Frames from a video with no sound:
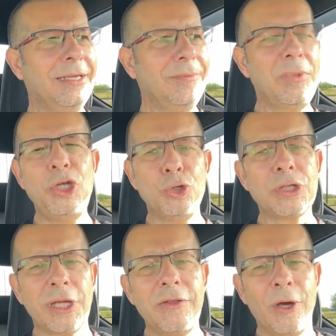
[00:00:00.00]
But
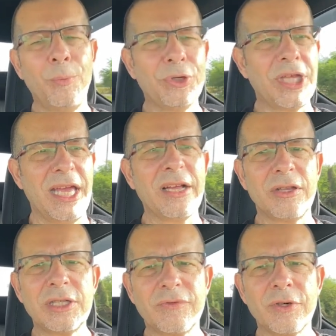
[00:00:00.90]
usually they'll put the
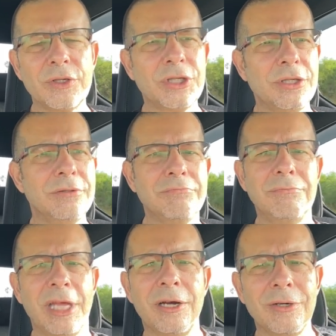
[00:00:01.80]
English
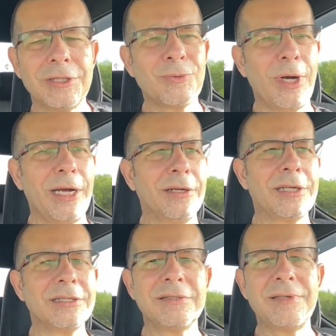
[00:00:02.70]
version there as well,
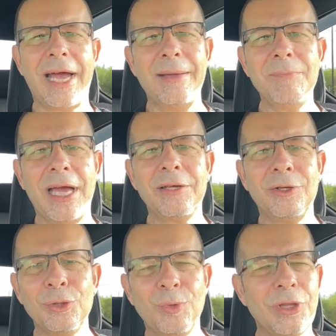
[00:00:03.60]
because I'm not
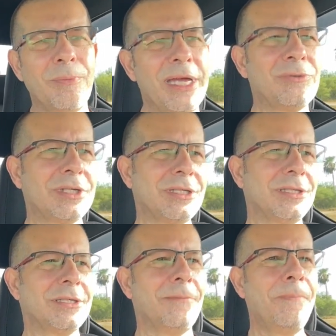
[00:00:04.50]
good with the metric
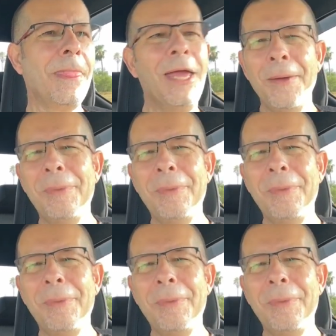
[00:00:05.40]
system.